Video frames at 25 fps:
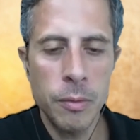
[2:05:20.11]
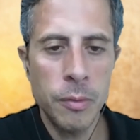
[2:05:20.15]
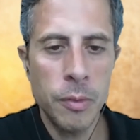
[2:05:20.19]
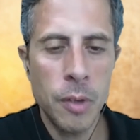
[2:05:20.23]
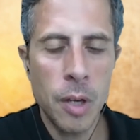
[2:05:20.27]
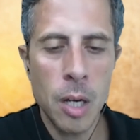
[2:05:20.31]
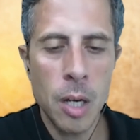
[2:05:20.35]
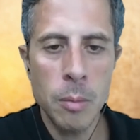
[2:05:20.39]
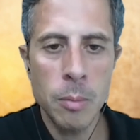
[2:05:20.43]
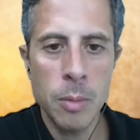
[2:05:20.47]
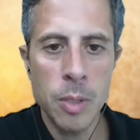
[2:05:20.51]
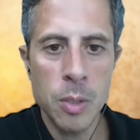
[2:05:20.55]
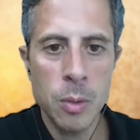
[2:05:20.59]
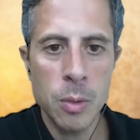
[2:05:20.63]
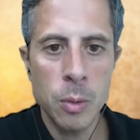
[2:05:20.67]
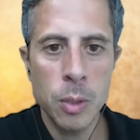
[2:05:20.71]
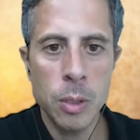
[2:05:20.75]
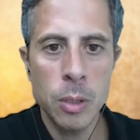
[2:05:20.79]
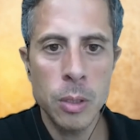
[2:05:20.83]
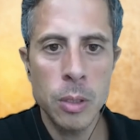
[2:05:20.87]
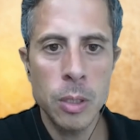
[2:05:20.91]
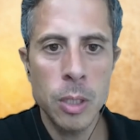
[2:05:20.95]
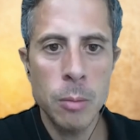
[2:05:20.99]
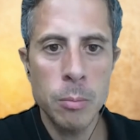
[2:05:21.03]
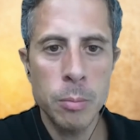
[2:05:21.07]

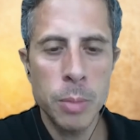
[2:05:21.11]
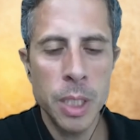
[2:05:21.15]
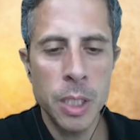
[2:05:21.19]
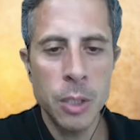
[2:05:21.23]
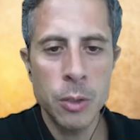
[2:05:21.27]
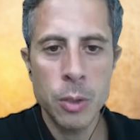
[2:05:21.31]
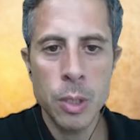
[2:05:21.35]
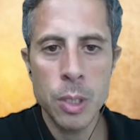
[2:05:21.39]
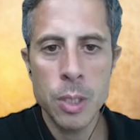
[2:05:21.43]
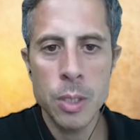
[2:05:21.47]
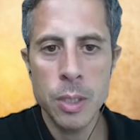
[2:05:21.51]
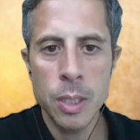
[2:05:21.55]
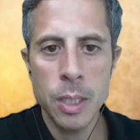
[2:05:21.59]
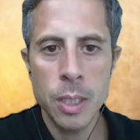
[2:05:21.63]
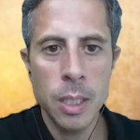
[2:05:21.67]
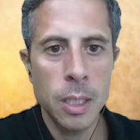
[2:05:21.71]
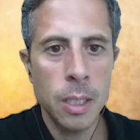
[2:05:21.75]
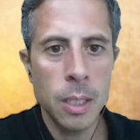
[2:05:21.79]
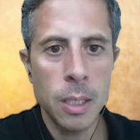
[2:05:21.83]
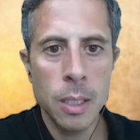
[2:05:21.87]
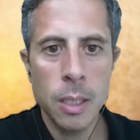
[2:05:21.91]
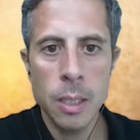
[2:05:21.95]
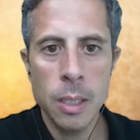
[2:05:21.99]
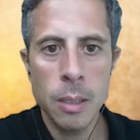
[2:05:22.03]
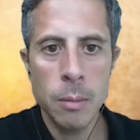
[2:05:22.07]
pharmaceutical company
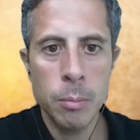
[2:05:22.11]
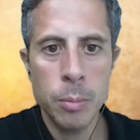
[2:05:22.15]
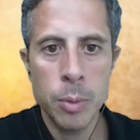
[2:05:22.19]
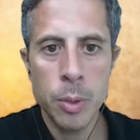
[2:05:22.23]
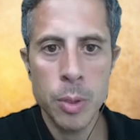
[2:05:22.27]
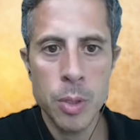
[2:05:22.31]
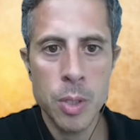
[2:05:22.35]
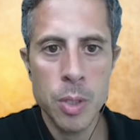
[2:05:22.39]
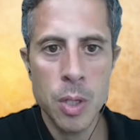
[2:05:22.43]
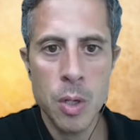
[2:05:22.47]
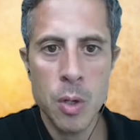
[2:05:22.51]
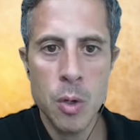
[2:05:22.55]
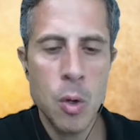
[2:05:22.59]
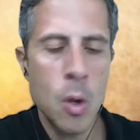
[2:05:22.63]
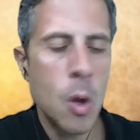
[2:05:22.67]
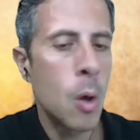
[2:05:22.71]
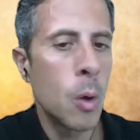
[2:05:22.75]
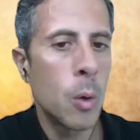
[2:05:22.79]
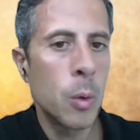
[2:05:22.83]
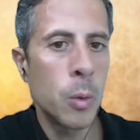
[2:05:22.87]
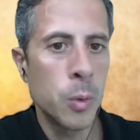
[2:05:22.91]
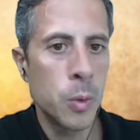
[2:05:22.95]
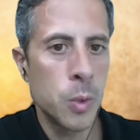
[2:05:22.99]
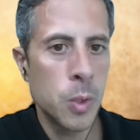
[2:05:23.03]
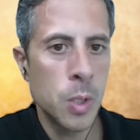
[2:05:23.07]
trusting person
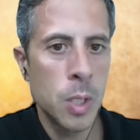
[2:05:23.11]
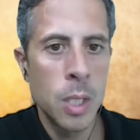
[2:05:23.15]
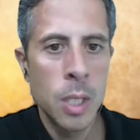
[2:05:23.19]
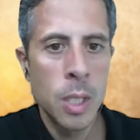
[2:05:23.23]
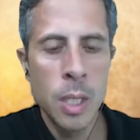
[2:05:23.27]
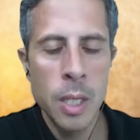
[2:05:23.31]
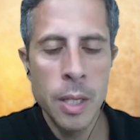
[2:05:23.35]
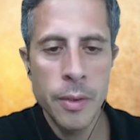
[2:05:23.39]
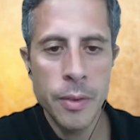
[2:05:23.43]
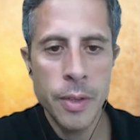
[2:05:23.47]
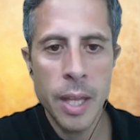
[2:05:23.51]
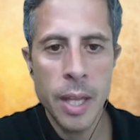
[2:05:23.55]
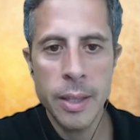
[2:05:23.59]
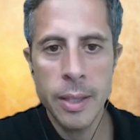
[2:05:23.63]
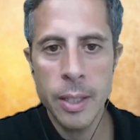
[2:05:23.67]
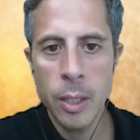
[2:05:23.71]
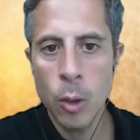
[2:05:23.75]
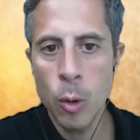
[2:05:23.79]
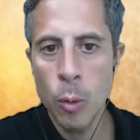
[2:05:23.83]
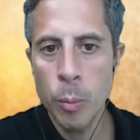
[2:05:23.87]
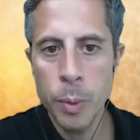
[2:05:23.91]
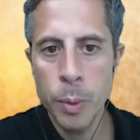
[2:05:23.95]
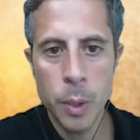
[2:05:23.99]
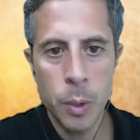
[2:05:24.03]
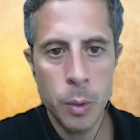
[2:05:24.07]
knows that the
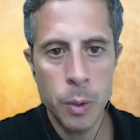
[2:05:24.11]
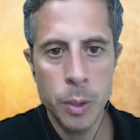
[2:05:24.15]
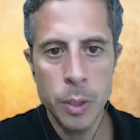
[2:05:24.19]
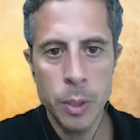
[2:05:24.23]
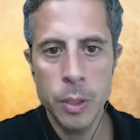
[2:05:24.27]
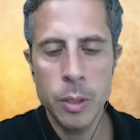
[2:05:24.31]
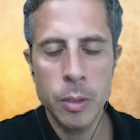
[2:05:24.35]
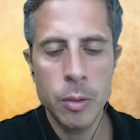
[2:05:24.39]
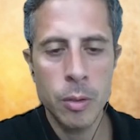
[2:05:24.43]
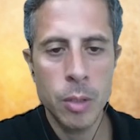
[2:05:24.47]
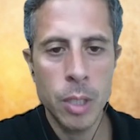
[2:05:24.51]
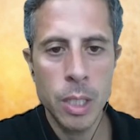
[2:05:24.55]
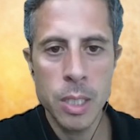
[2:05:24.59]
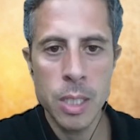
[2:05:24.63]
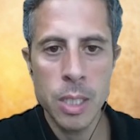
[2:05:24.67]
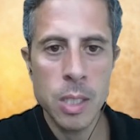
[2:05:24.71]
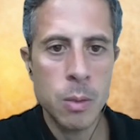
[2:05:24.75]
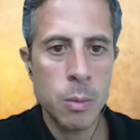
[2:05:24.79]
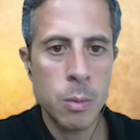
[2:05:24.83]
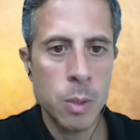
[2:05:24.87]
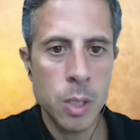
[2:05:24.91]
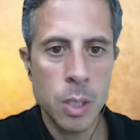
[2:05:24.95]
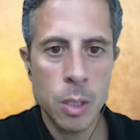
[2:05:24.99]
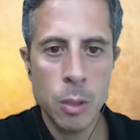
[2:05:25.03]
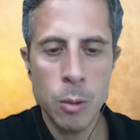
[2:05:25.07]
opioid
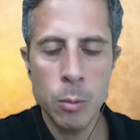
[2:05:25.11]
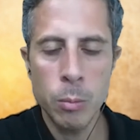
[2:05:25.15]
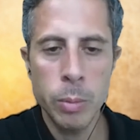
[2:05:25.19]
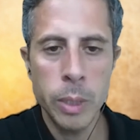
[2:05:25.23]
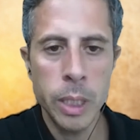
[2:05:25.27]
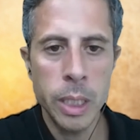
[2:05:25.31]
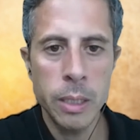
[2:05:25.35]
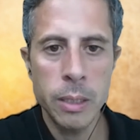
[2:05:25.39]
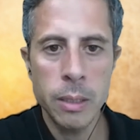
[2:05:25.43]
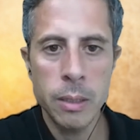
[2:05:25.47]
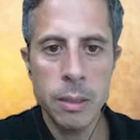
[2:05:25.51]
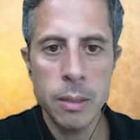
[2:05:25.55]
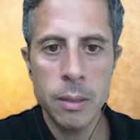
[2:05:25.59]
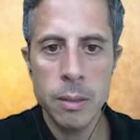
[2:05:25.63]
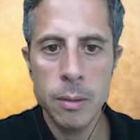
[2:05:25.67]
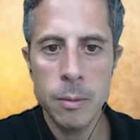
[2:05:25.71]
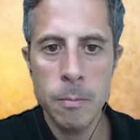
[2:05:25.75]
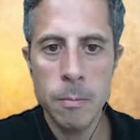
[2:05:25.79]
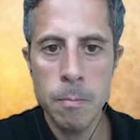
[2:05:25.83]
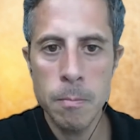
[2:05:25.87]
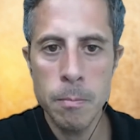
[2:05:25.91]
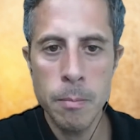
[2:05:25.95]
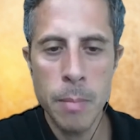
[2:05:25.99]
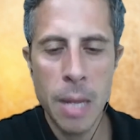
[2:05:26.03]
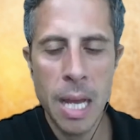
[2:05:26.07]
crisis was a complete
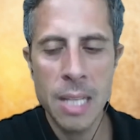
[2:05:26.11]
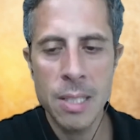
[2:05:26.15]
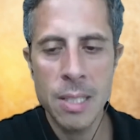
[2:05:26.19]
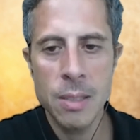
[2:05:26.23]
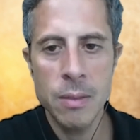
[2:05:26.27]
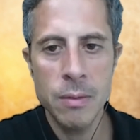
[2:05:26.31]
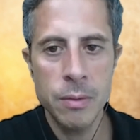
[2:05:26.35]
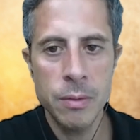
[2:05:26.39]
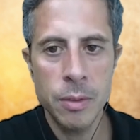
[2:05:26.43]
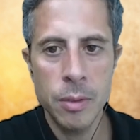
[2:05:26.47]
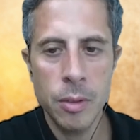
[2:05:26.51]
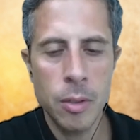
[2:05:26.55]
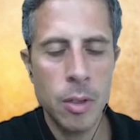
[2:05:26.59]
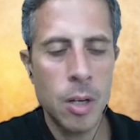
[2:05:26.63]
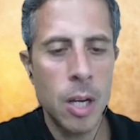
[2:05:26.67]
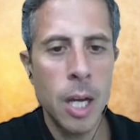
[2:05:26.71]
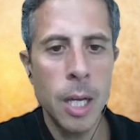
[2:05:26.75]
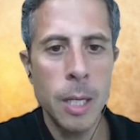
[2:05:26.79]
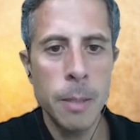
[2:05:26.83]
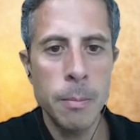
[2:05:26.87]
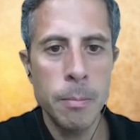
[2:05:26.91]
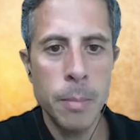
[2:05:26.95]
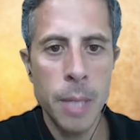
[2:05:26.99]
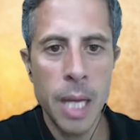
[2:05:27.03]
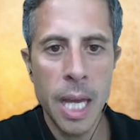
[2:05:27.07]
massive
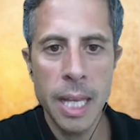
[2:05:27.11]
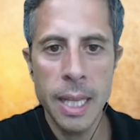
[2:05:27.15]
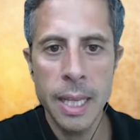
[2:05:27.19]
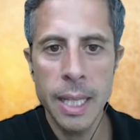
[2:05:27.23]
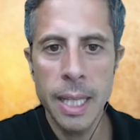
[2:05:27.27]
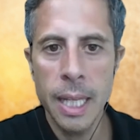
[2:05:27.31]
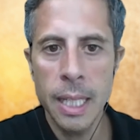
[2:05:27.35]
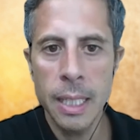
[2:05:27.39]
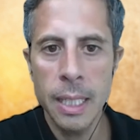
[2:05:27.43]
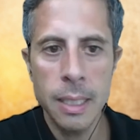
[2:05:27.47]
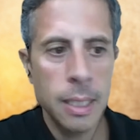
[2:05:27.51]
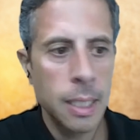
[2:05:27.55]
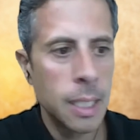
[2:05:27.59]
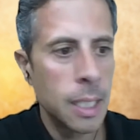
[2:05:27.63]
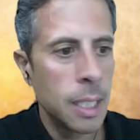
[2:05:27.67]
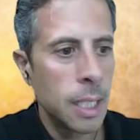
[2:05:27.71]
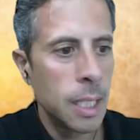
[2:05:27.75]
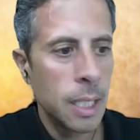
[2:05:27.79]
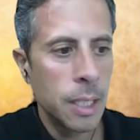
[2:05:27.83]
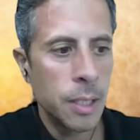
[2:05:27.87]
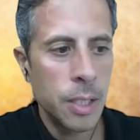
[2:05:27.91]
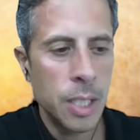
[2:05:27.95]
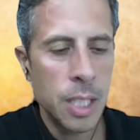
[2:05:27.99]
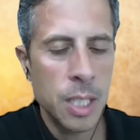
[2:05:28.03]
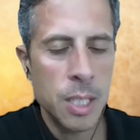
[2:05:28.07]
crime, and that
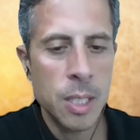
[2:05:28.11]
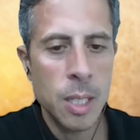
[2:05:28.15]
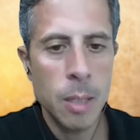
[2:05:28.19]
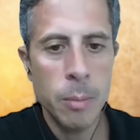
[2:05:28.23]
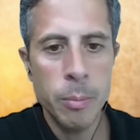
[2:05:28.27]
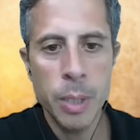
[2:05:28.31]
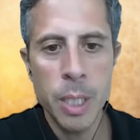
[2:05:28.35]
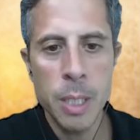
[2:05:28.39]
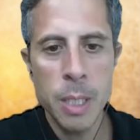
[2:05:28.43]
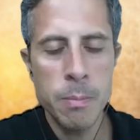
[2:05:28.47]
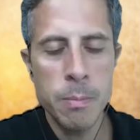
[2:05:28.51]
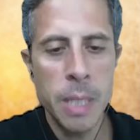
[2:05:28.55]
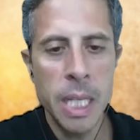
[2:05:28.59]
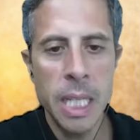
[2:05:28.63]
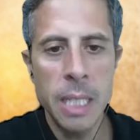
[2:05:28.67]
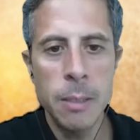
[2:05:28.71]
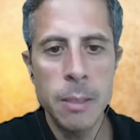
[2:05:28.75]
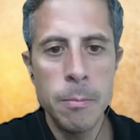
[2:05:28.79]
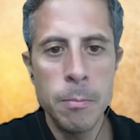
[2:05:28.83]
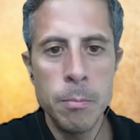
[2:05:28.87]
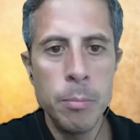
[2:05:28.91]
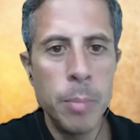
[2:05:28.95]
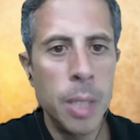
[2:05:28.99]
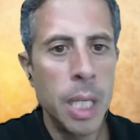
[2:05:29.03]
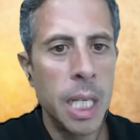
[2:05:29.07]
these companies
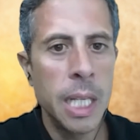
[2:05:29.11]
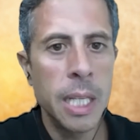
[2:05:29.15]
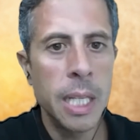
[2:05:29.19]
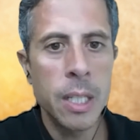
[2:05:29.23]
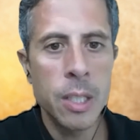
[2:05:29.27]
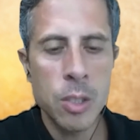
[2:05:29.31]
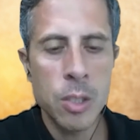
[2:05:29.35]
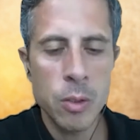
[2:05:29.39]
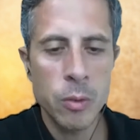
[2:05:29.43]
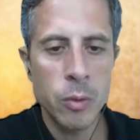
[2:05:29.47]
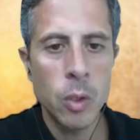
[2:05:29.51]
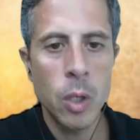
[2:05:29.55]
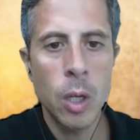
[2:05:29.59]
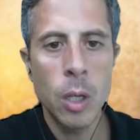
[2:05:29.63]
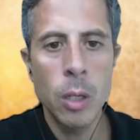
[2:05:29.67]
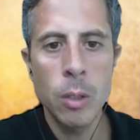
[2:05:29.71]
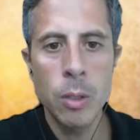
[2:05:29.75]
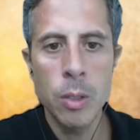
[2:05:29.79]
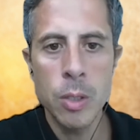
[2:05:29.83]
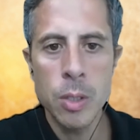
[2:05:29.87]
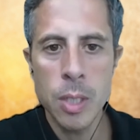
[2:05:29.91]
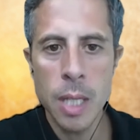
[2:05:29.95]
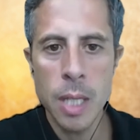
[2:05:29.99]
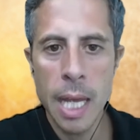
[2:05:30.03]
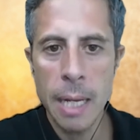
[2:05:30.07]
made billions of
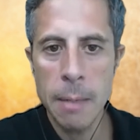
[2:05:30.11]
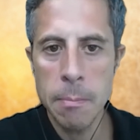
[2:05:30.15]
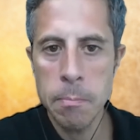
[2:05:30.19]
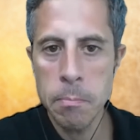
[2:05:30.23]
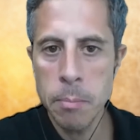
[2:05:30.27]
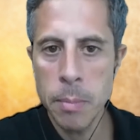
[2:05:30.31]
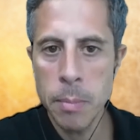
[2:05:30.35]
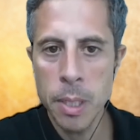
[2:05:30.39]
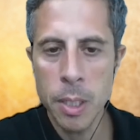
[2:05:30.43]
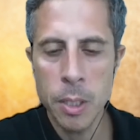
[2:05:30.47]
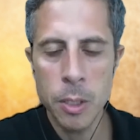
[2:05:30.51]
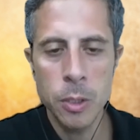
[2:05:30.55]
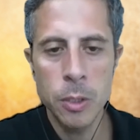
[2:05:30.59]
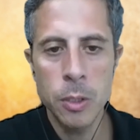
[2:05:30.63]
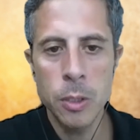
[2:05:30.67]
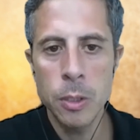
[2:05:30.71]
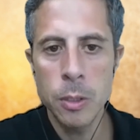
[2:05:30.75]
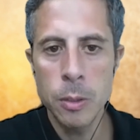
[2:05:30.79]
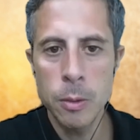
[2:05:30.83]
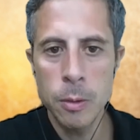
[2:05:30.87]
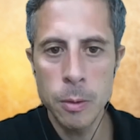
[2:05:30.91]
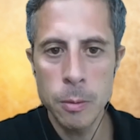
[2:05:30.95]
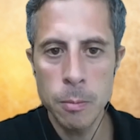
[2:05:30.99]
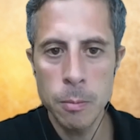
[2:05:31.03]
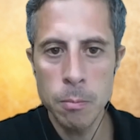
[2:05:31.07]
dollars and
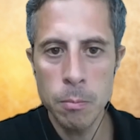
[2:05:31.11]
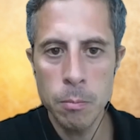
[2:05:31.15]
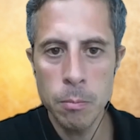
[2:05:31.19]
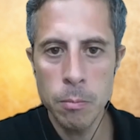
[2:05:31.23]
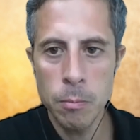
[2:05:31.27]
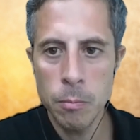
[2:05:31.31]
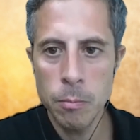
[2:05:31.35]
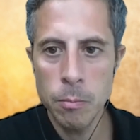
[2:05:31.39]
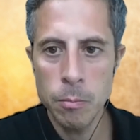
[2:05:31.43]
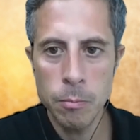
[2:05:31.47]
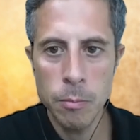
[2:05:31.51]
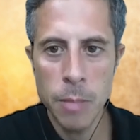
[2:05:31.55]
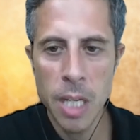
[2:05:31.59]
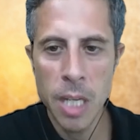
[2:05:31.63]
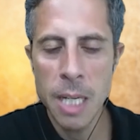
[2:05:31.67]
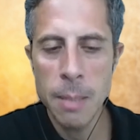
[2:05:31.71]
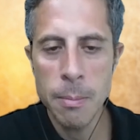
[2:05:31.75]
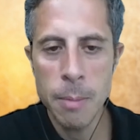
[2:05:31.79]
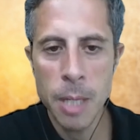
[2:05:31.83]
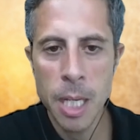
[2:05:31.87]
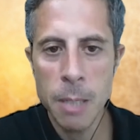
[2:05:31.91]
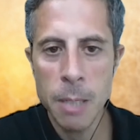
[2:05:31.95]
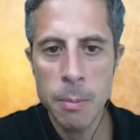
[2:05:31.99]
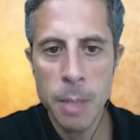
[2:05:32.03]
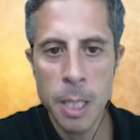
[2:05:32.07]
murdered
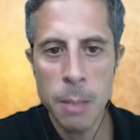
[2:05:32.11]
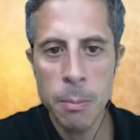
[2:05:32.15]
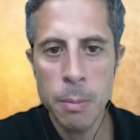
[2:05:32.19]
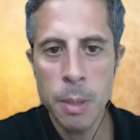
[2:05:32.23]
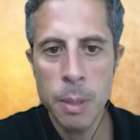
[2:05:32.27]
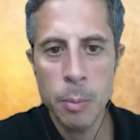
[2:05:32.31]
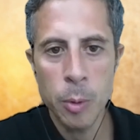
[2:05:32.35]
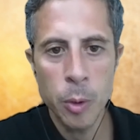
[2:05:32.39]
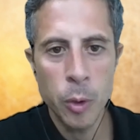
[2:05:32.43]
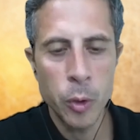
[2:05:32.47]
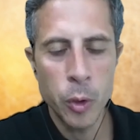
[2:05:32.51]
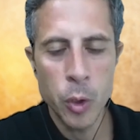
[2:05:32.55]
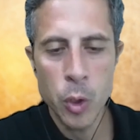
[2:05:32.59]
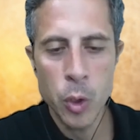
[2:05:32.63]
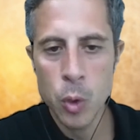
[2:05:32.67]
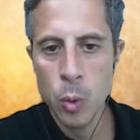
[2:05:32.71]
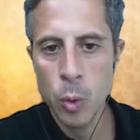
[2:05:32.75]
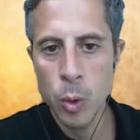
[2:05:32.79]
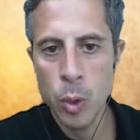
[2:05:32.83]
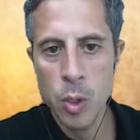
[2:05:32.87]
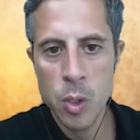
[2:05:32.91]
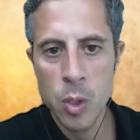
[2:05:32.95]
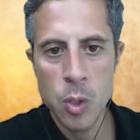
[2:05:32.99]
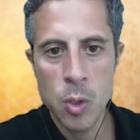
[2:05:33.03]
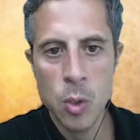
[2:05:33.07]
many people and
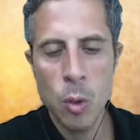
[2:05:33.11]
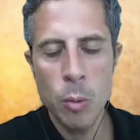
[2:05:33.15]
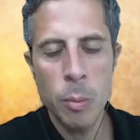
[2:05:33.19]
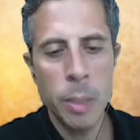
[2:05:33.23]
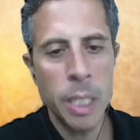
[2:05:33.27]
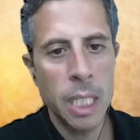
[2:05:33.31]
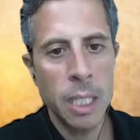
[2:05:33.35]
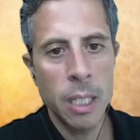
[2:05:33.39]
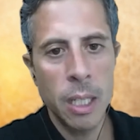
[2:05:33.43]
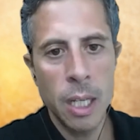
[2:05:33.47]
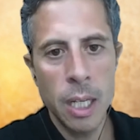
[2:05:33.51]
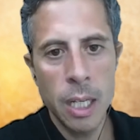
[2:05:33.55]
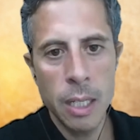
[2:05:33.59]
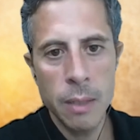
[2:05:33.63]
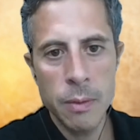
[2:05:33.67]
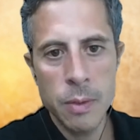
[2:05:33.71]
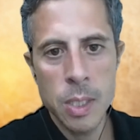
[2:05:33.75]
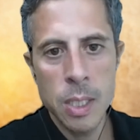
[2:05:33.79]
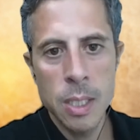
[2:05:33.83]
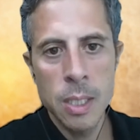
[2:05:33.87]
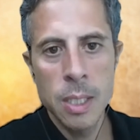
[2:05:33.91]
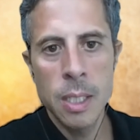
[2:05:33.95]
destroyed so many lives.